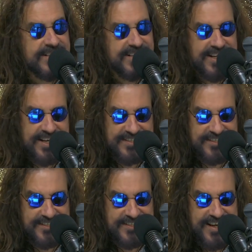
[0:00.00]

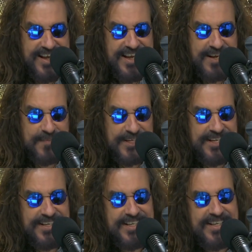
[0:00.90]
cases in
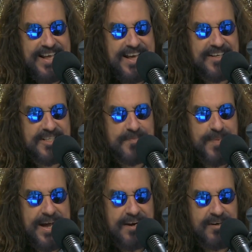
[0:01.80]
McKinley County
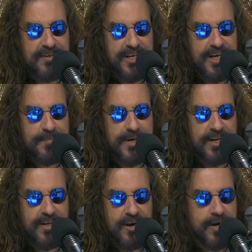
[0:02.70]
spiraled up
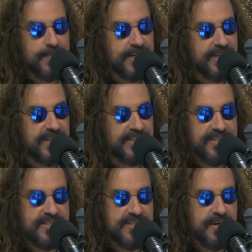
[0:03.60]
alarmingly.
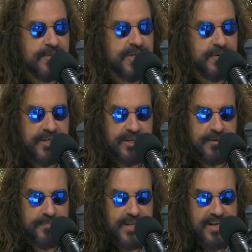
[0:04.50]
This is no joke
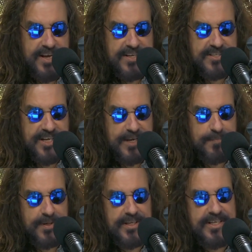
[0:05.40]
here. Yeah.
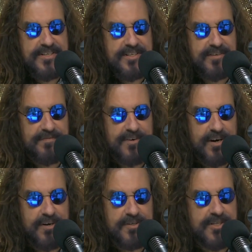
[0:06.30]
State police
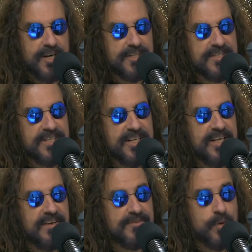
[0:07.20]
converged on the
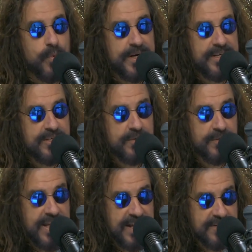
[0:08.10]
city of
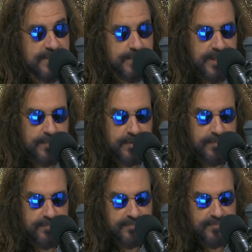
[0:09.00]
22,000
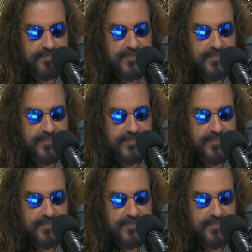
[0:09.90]
people. Right.